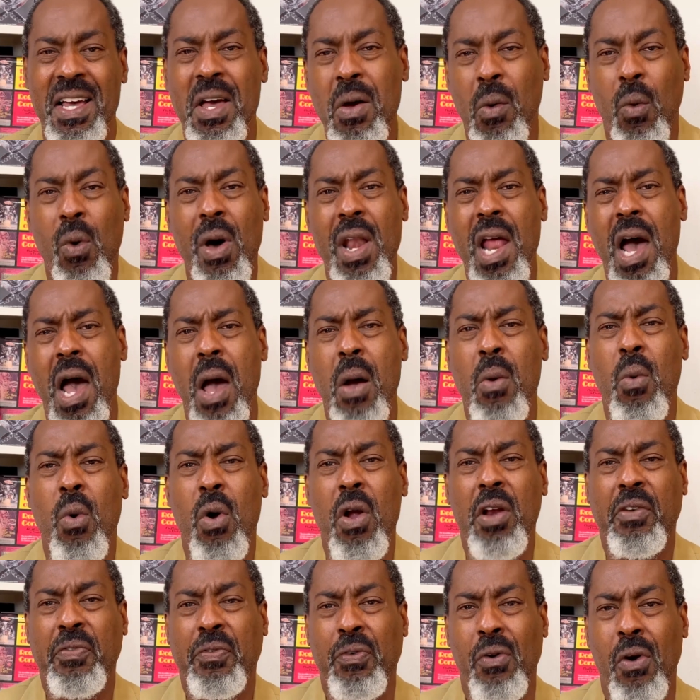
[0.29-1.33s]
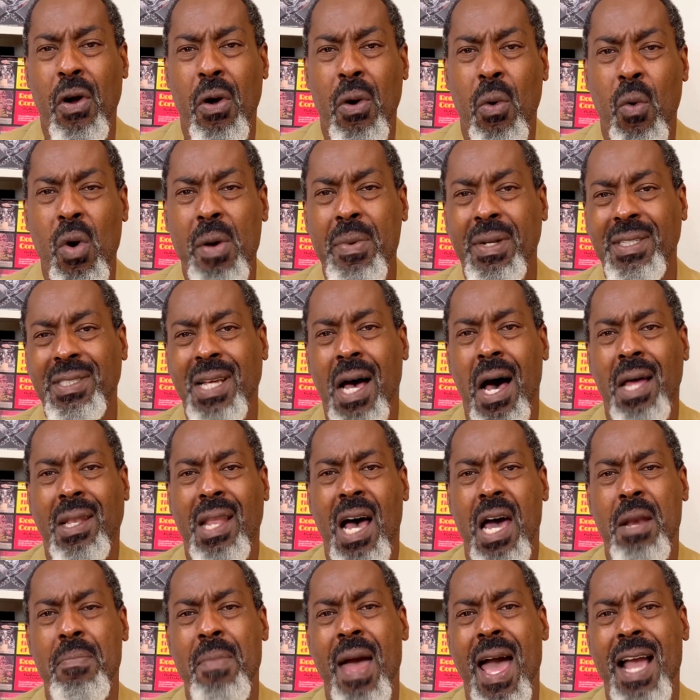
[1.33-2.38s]
when I worked for a women's
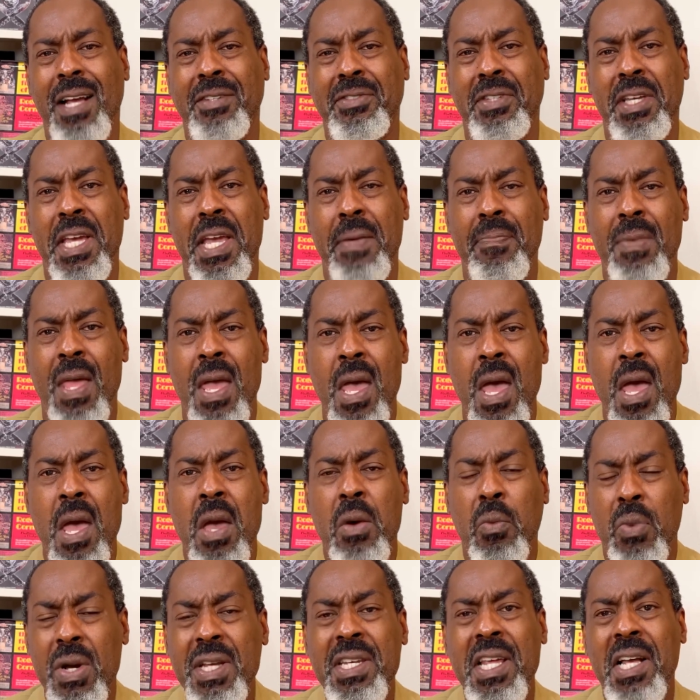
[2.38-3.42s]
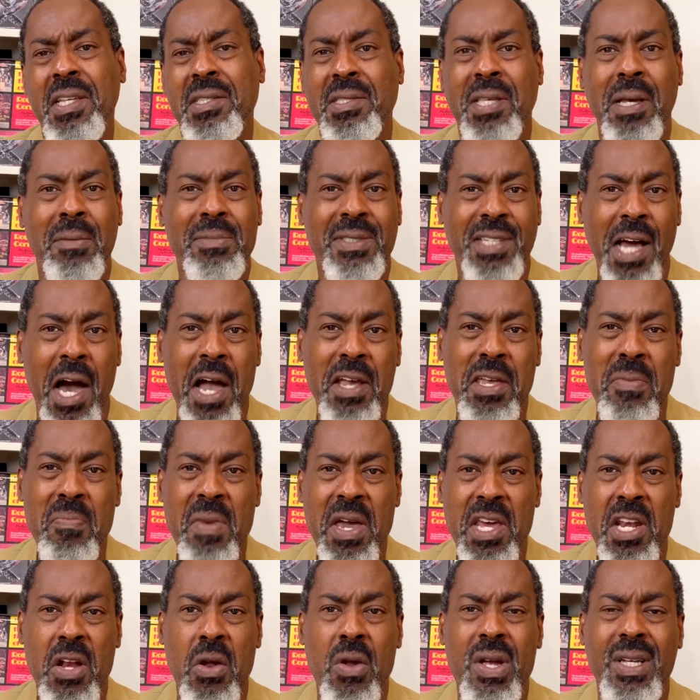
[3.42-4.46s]
online magazine, we did some
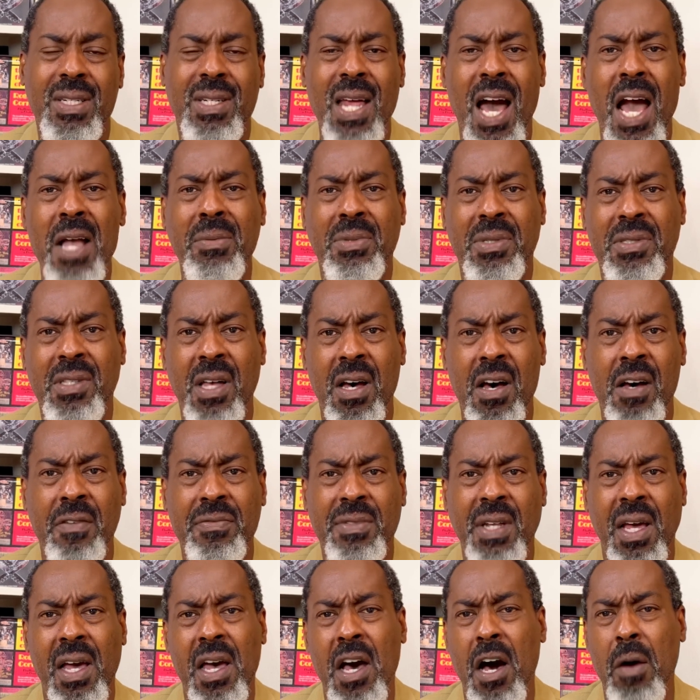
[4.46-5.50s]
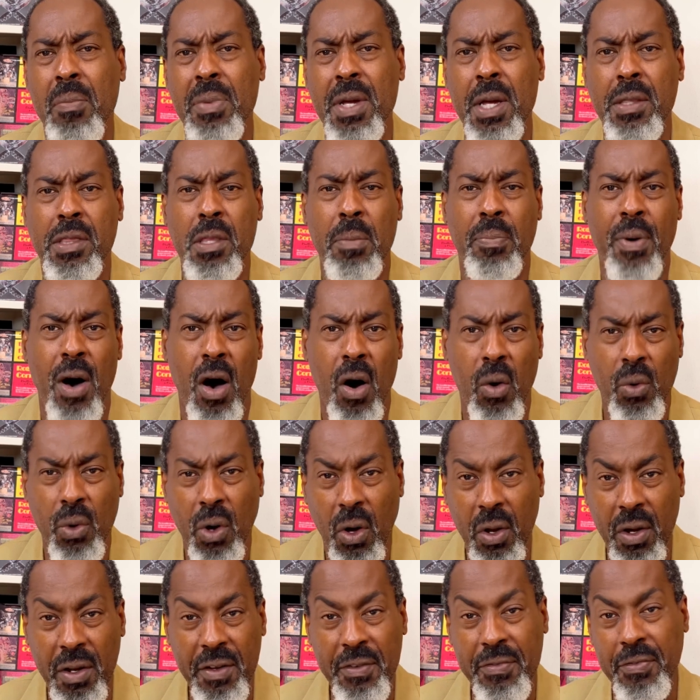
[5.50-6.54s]
documentary type stuff to help get the ball
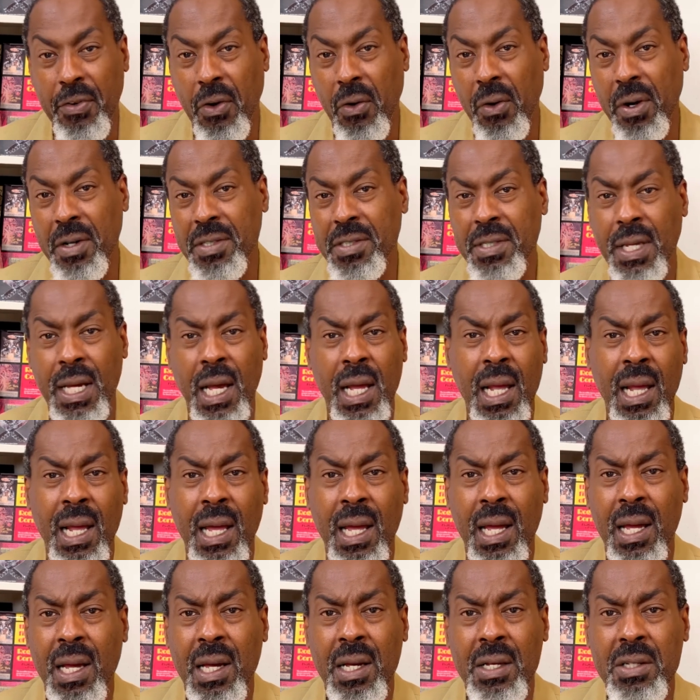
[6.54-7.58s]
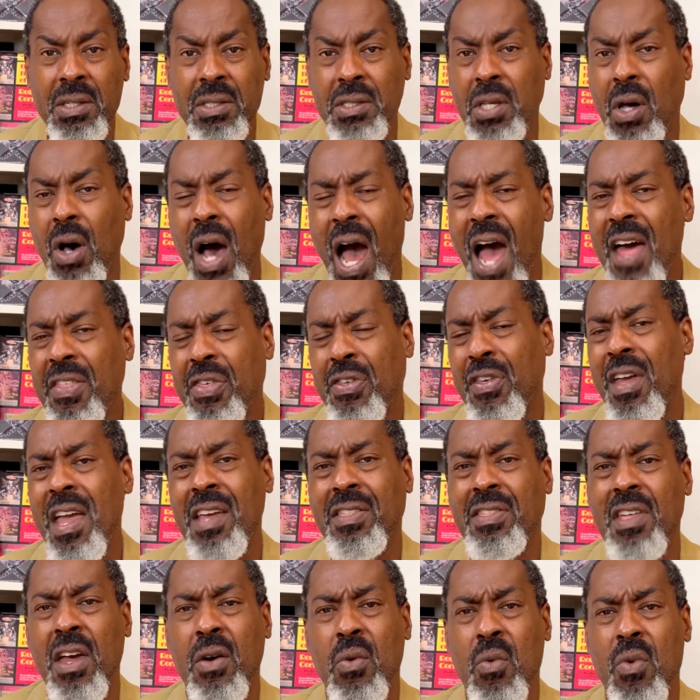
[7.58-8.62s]
rolling for us. So I
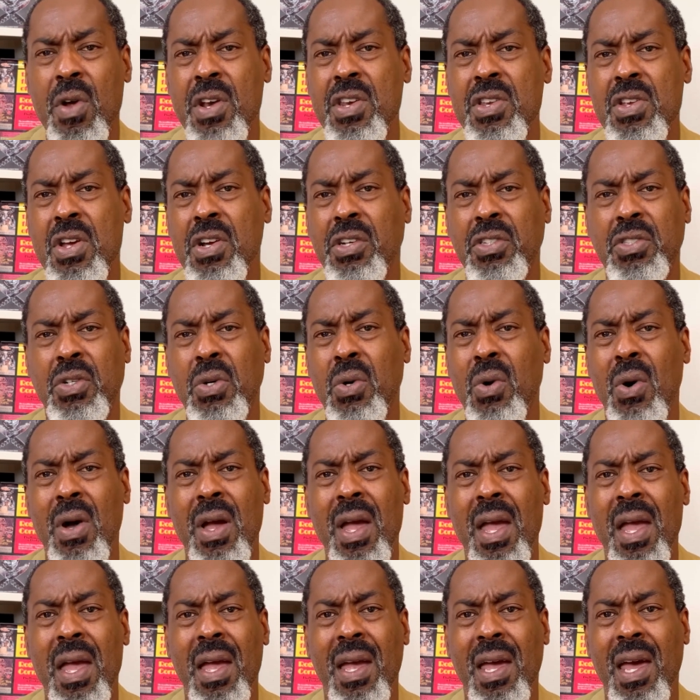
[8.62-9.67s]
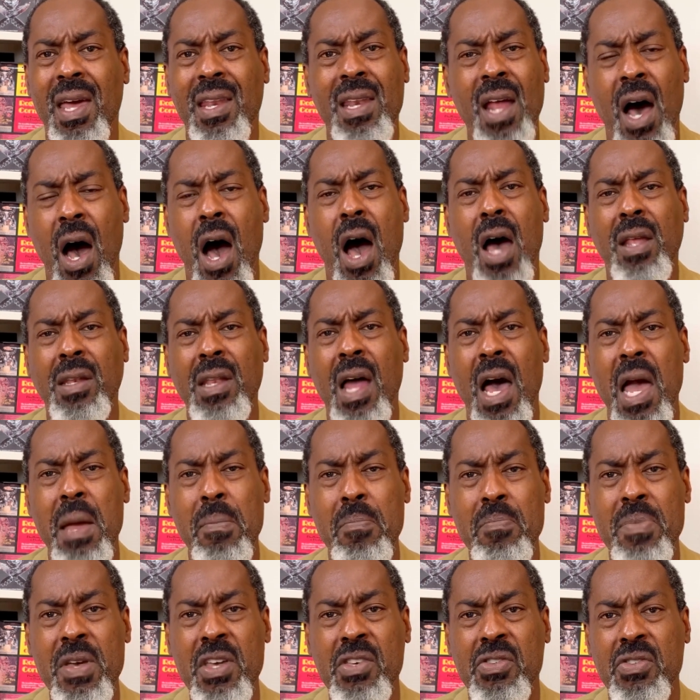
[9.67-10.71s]
think that when you're doing an
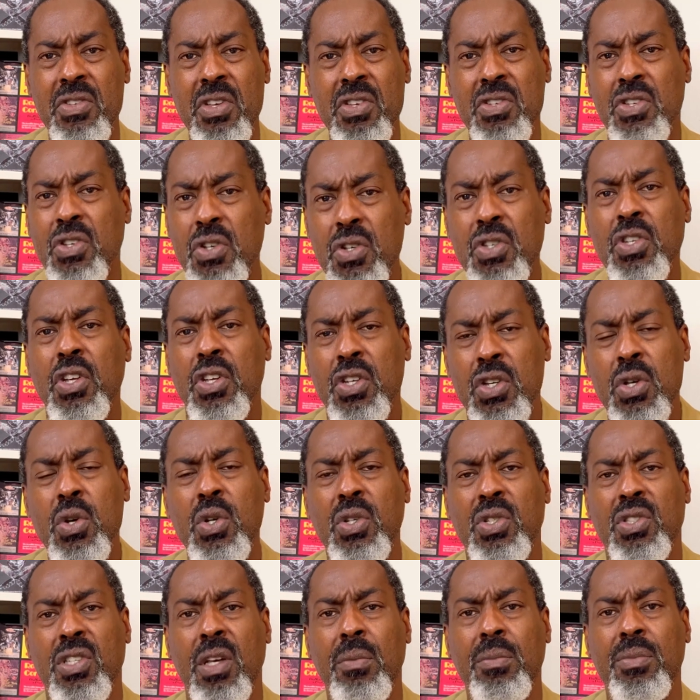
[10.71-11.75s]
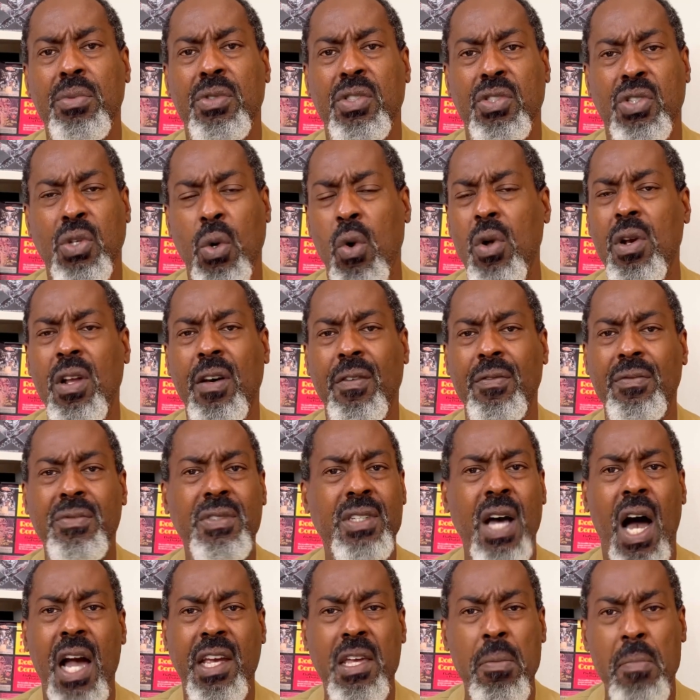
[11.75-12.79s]
online business, you should do some sort of
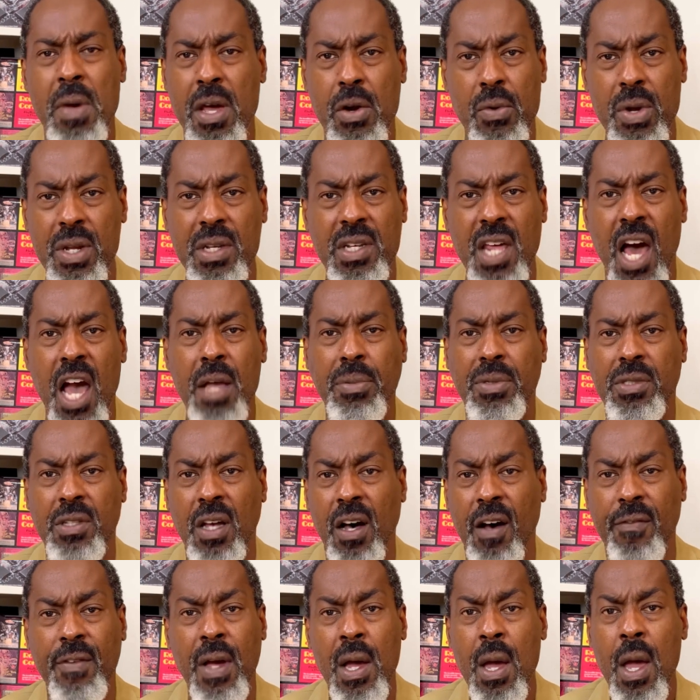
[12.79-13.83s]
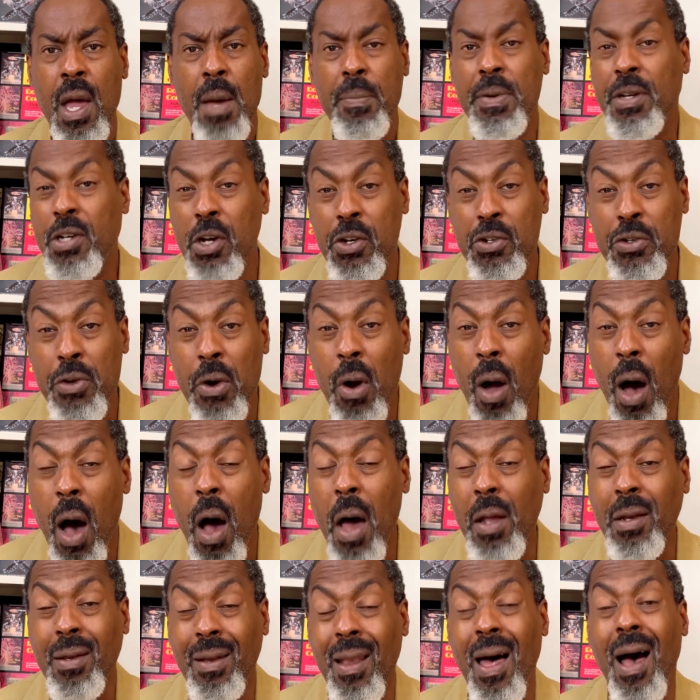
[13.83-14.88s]
documentary type stuff because you're
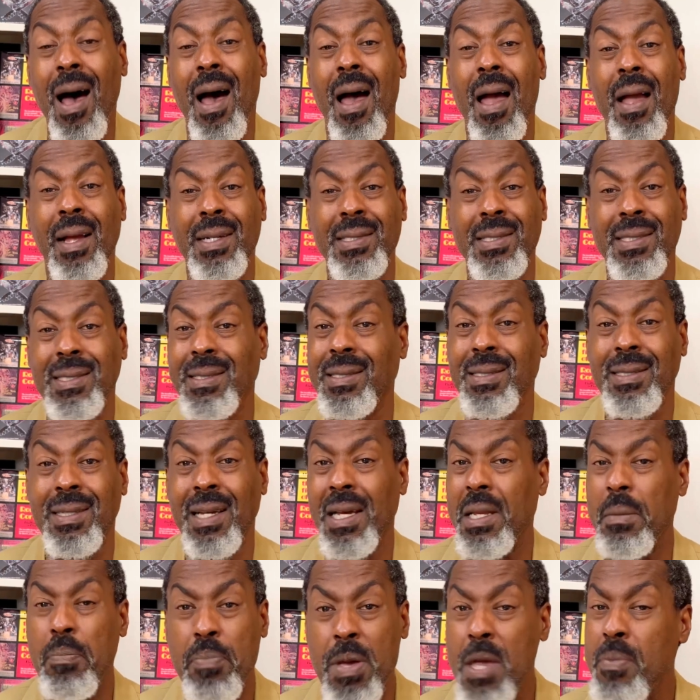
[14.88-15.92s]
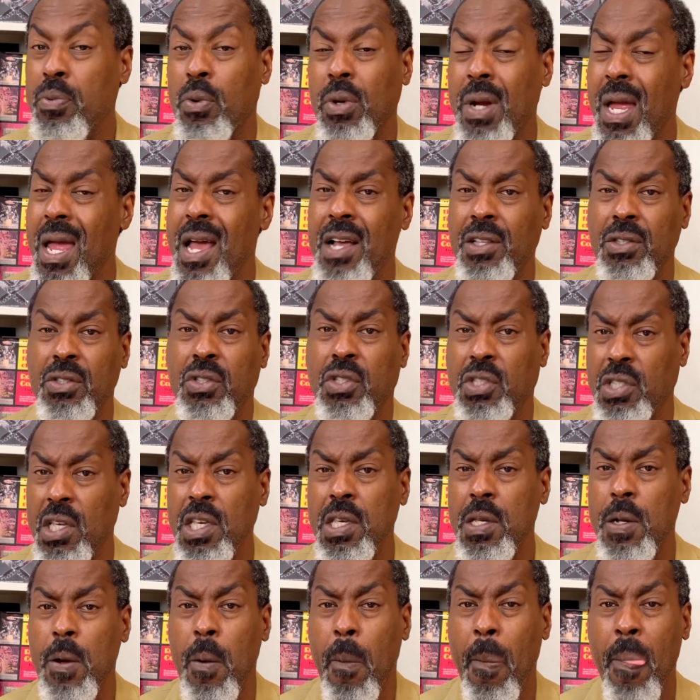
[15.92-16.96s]
online and people can't see
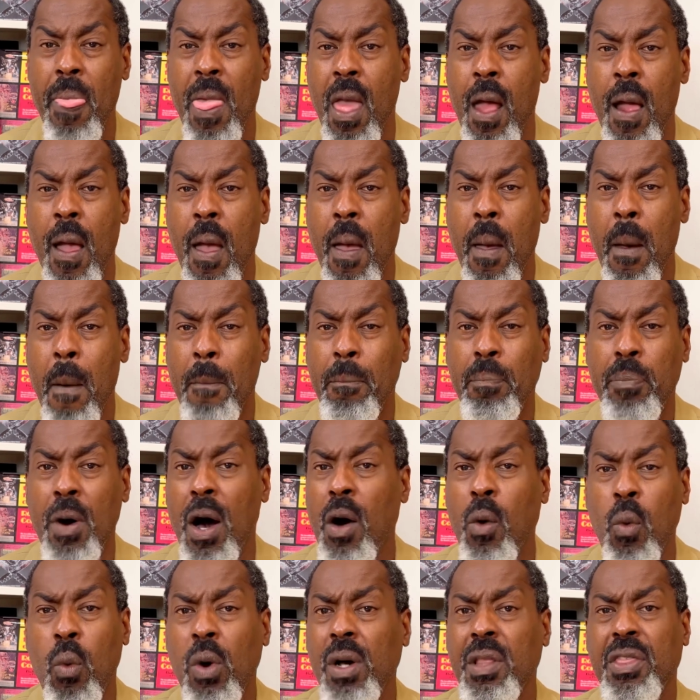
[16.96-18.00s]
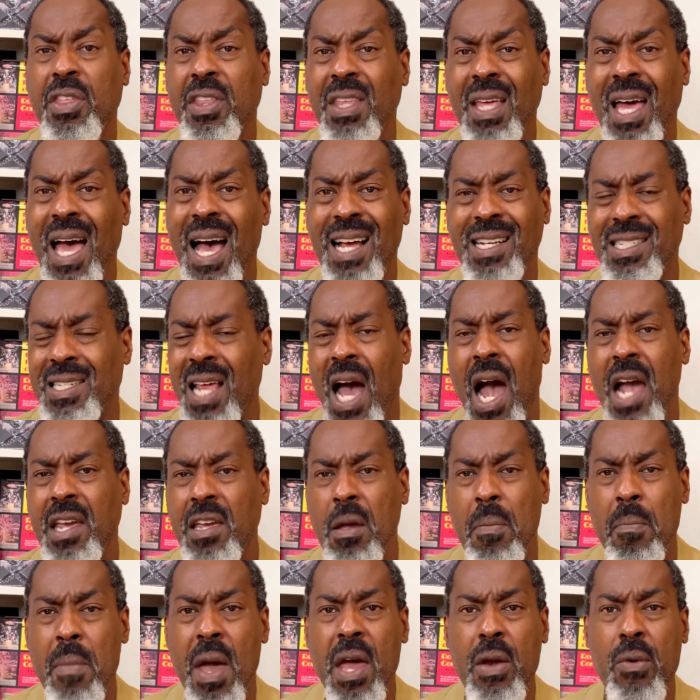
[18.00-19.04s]
you. But with a
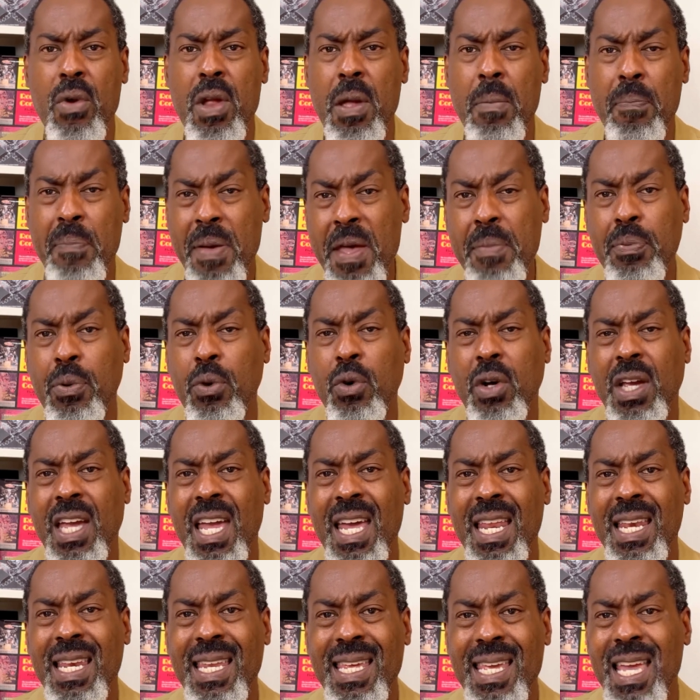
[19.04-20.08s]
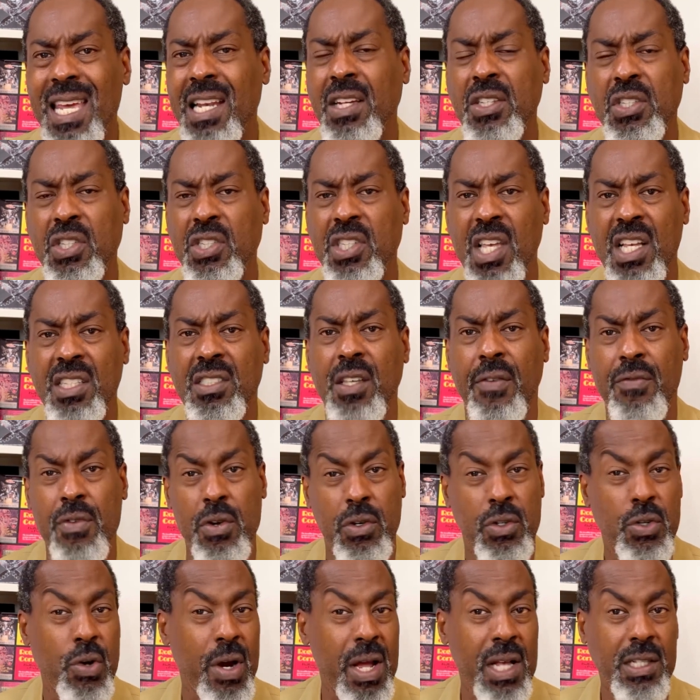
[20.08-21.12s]
documentary, people can get a sense of your
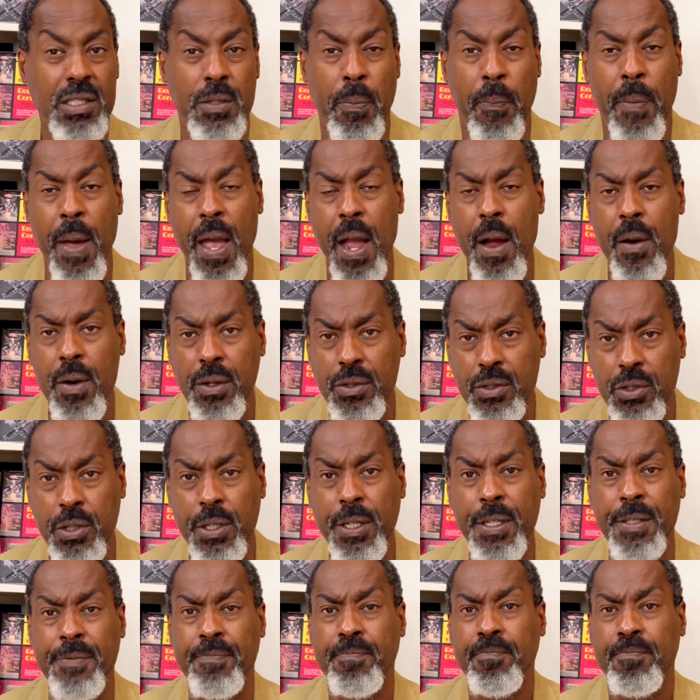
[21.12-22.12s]
transparency.